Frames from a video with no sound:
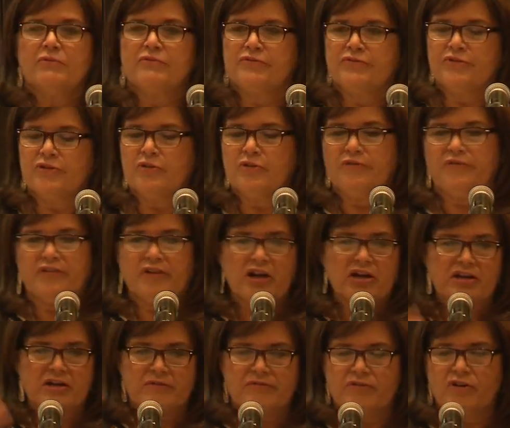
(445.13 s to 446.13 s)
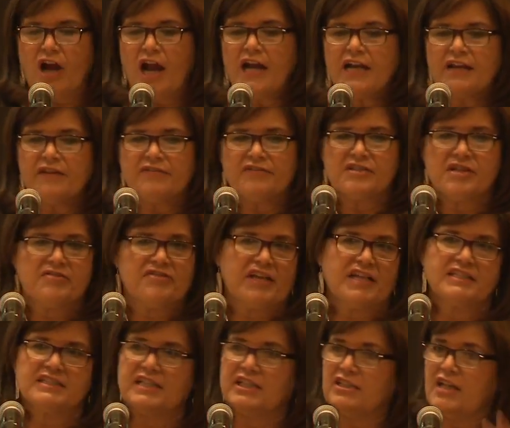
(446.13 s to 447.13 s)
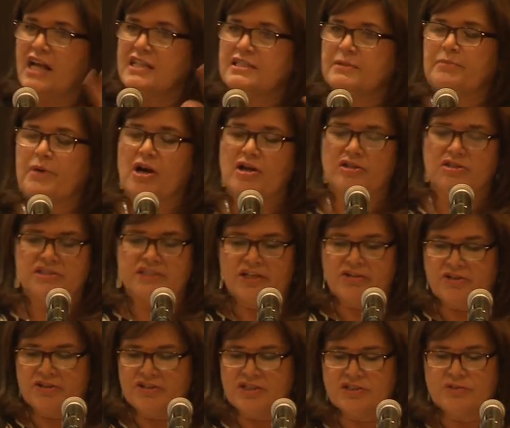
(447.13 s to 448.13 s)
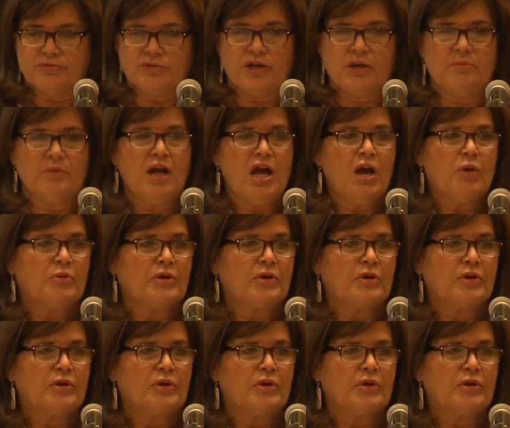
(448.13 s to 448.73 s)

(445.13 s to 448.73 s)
through a variety of the things and lots of partners that are in this room,